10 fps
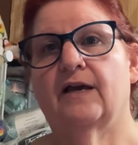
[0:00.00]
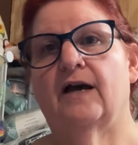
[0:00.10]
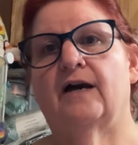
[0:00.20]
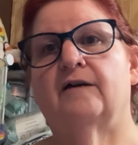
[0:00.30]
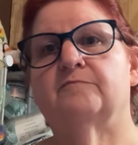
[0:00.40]

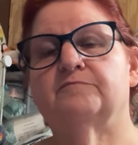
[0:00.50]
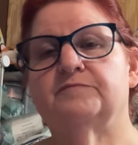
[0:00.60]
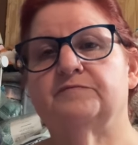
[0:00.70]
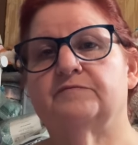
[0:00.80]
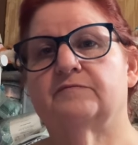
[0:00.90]
um,
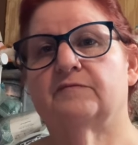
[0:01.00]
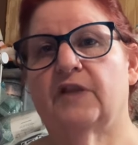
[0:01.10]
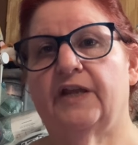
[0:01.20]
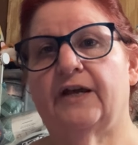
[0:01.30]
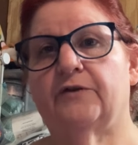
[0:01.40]

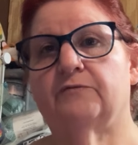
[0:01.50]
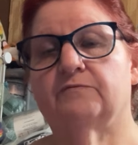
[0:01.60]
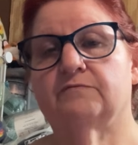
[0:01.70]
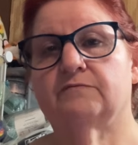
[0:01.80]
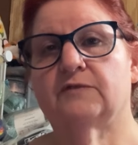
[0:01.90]
you know,
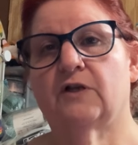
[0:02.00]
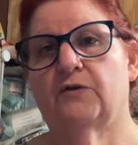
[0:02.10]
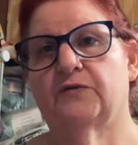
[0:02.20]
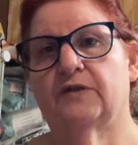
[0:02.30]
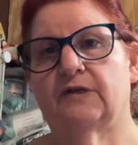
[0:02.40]

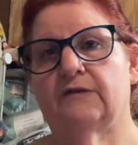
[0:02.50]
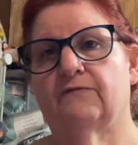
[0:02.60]
on the,